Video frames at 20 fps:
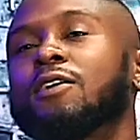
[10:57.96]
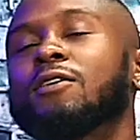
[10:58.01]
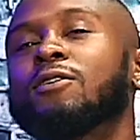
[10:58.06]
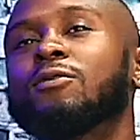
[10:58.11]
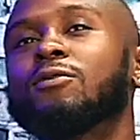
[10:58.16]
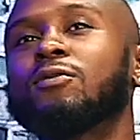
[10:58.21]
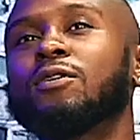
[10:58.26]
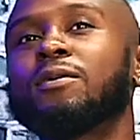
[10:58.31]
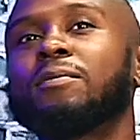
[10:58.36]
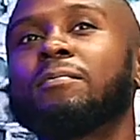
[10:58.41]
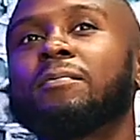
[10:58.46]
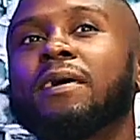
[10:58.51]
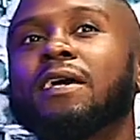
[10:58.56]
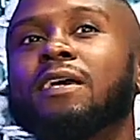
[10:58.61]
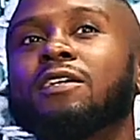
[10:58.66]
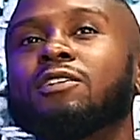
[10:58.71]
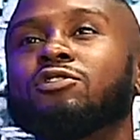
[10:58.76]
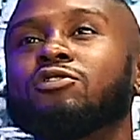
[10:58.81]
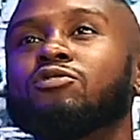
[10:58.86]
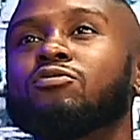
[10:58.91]
what
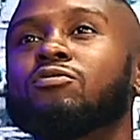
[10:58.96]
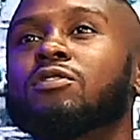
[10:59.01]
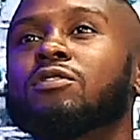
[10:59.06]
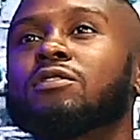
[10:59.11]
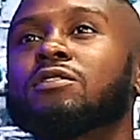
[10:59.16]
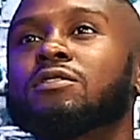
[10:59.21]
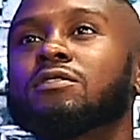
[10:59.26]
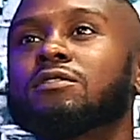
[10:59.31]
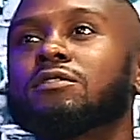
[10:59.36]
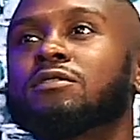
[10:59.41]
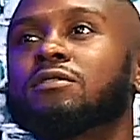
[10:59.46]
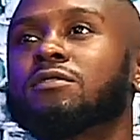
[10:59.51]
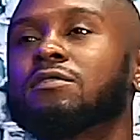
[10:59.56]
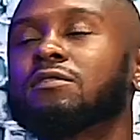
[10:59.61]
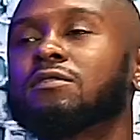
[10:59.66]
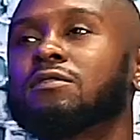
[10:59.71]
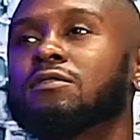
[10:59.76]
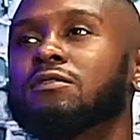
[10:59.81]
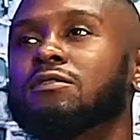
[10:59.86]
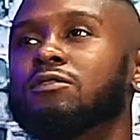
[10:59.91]
made you wanna
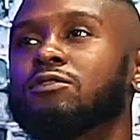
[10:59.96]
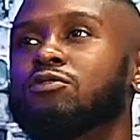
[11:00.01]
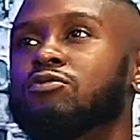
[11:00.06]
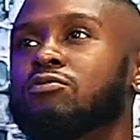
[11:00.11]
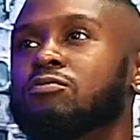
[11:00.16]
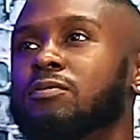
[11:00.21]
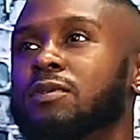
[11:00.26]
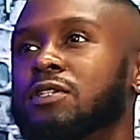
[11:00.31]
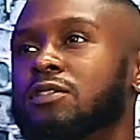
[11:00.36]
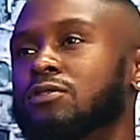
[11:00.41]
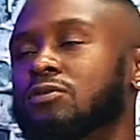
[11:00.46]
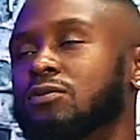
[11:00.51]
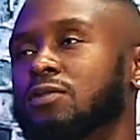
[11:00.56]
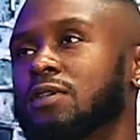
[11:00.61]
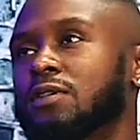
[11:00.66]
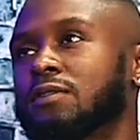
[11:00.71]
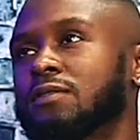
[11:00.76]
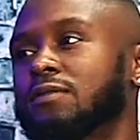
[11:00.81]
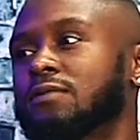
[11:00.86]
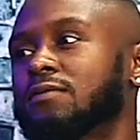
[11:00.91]
do mental
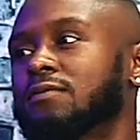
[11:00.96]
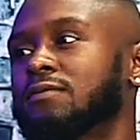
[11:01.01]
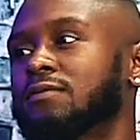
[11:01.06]
health?